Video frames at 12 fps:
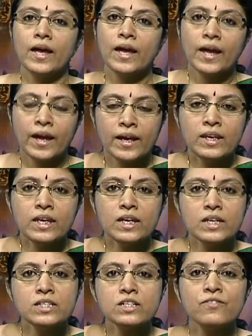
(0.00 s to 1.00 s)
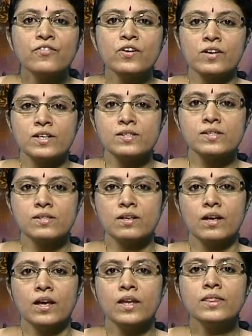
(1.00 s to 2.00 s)
Any interference
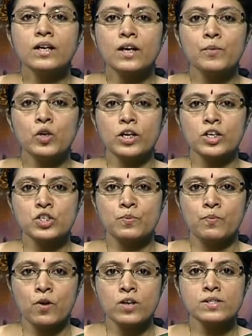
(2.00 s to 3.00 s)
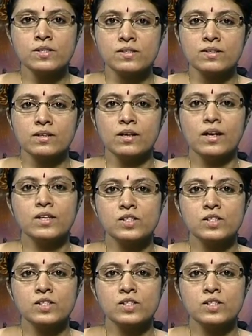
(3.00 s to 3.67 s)
in the communication process is